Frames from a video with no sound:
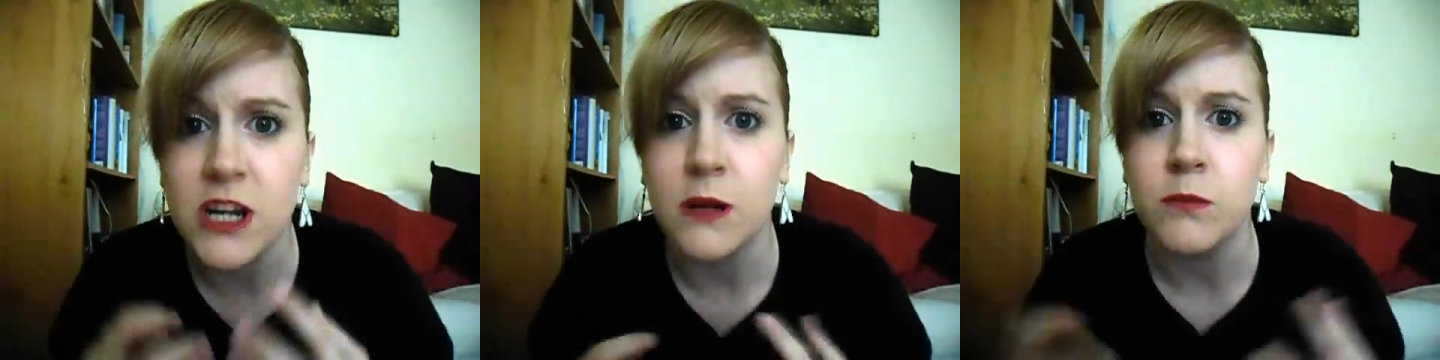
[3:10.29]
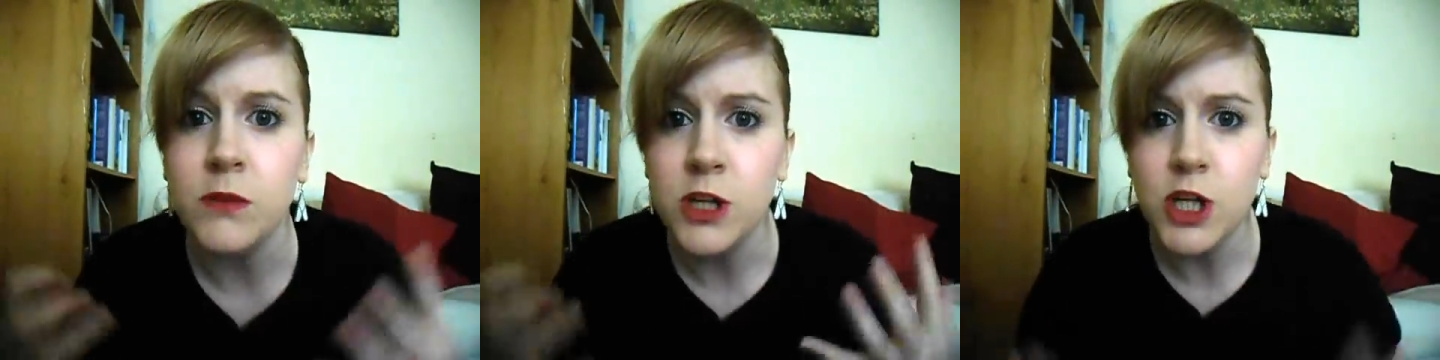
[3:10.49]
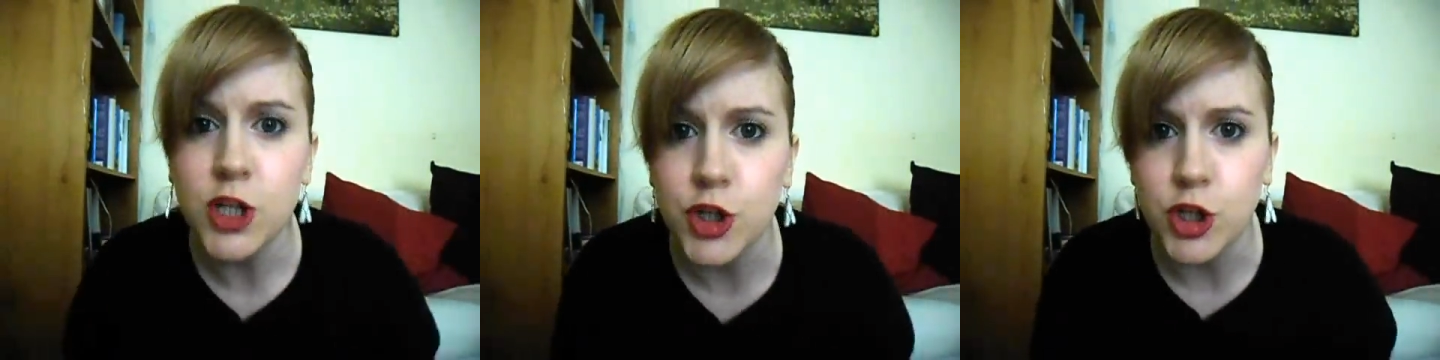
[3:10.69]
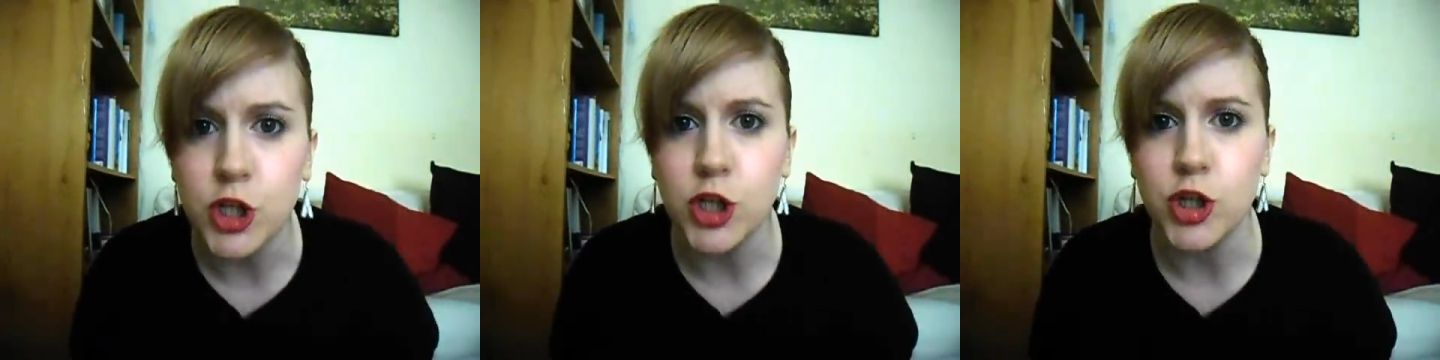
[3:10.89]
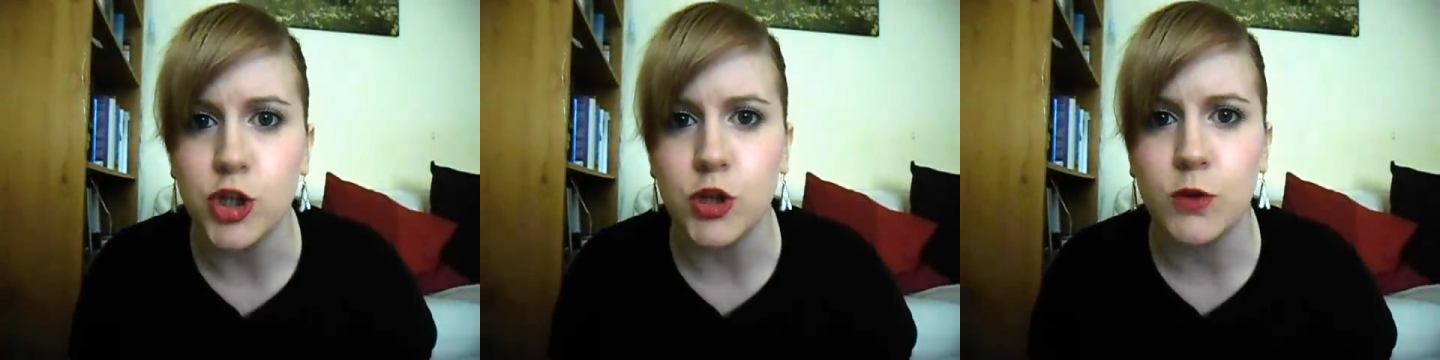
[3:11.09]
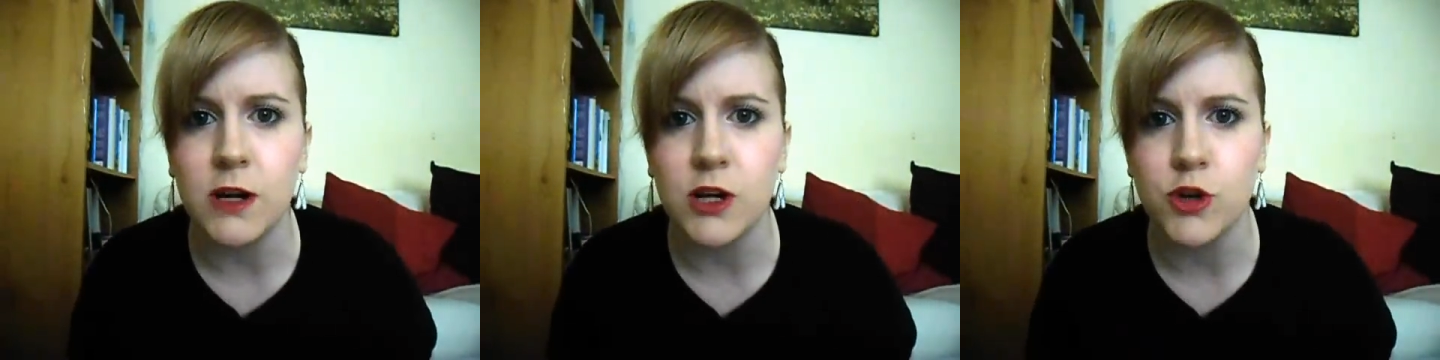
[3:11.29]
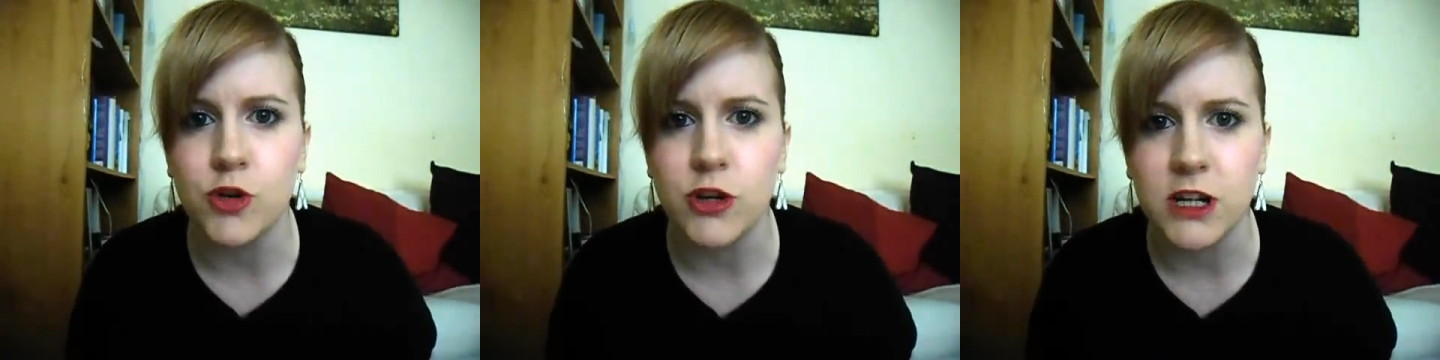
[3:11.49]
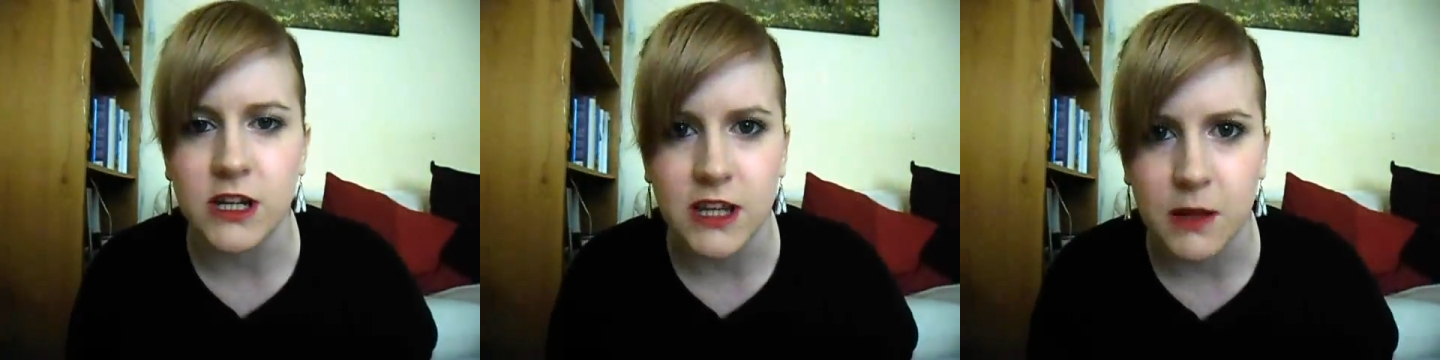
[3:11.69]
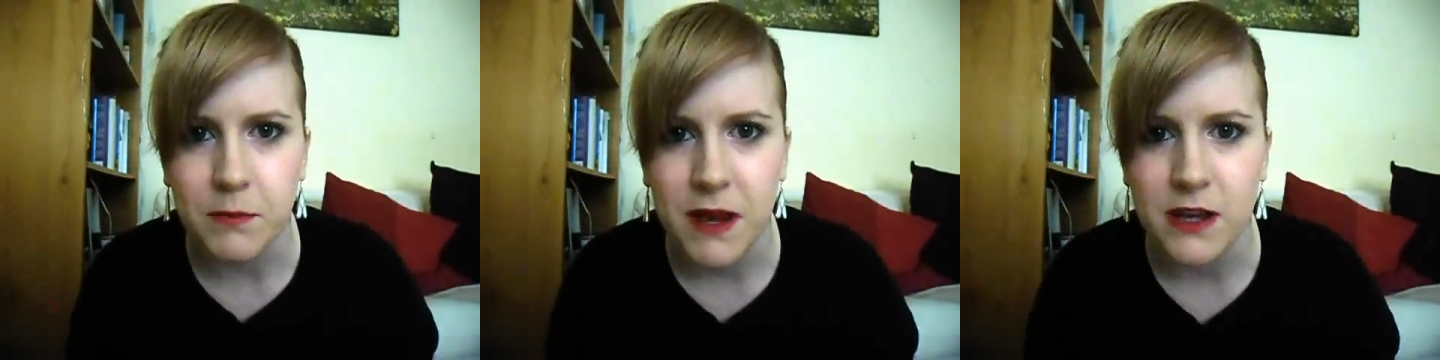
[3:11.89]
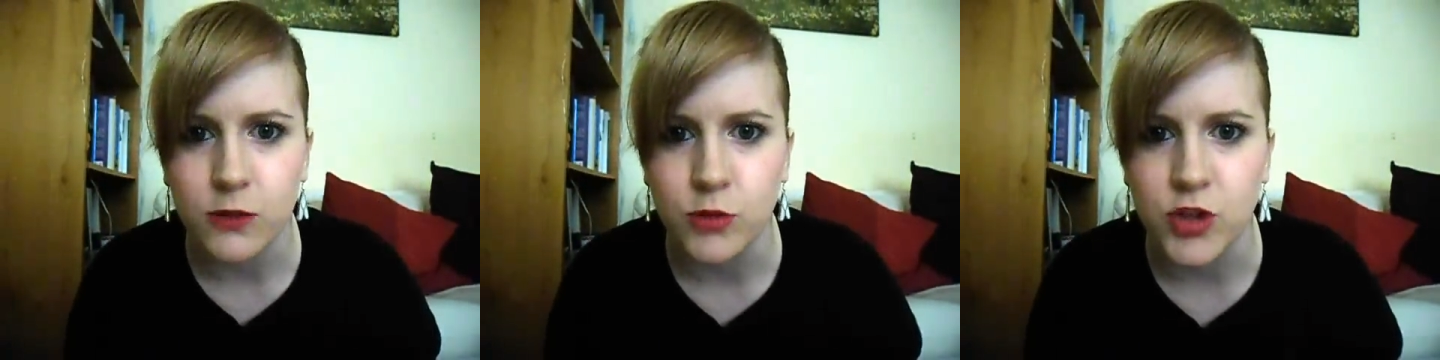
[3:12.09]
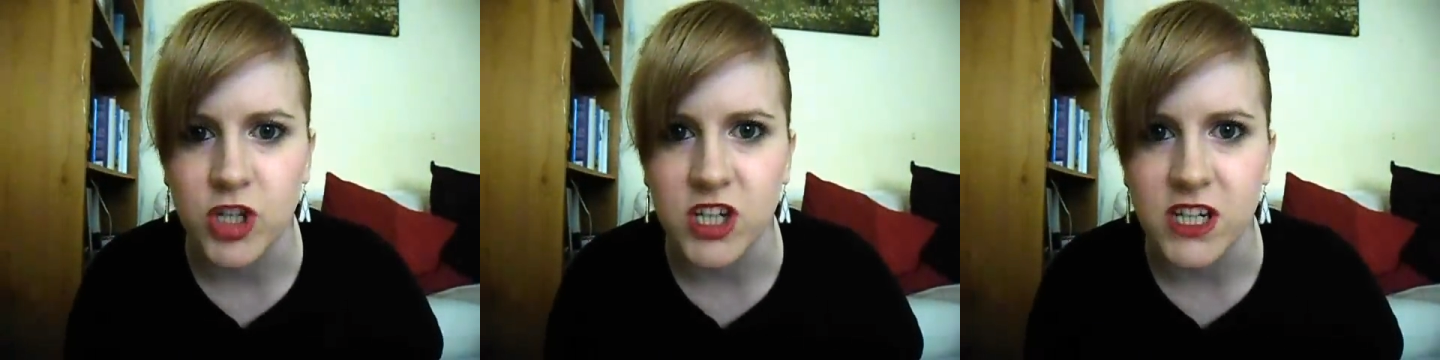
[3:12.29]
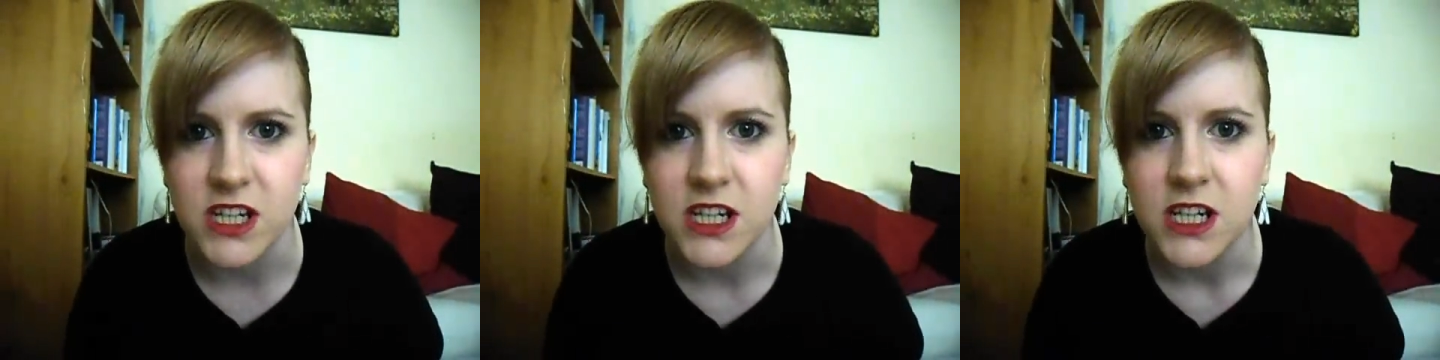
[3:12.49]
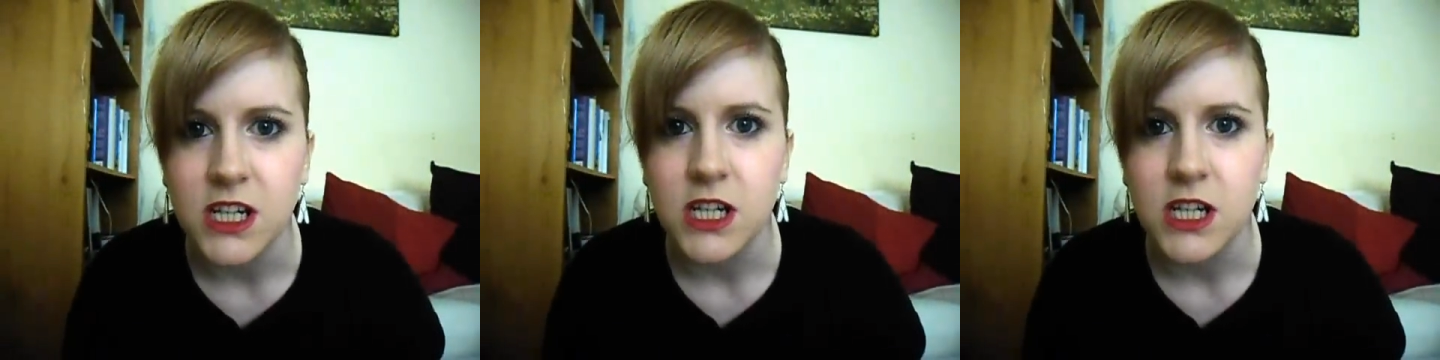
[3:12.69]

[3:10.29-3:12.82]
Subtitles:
I'm literally so angry at that penalty.